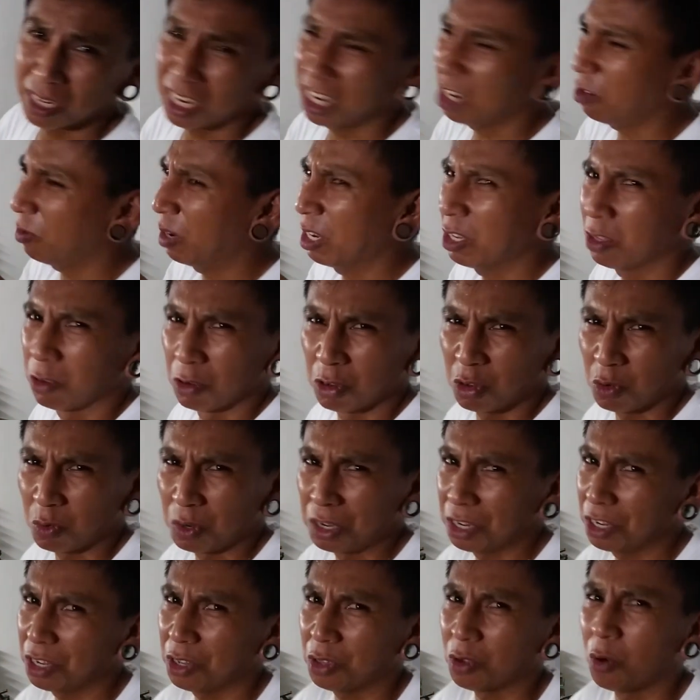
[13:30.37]
Anyways, those
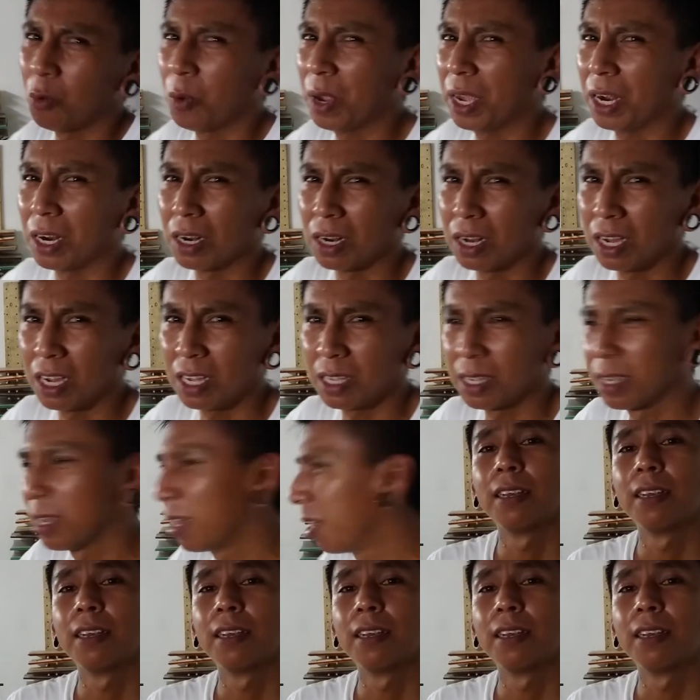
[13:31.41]
squeegees don't weigh a lot.